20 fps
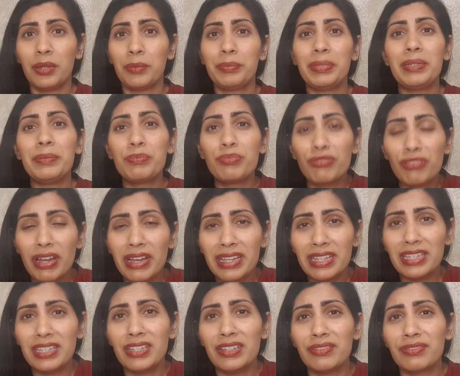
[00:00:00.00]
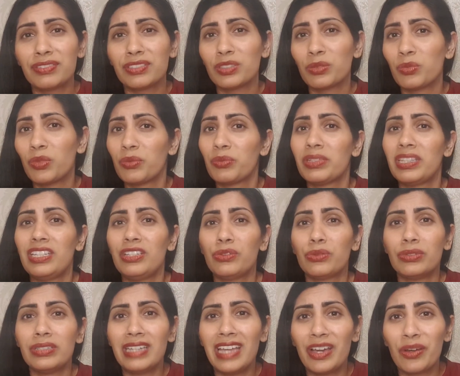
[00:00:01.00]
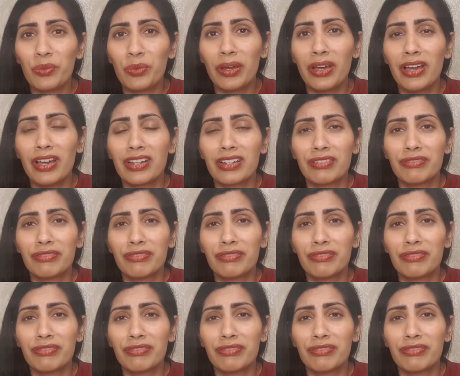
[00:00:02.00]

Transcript: Be brave, someone within your network,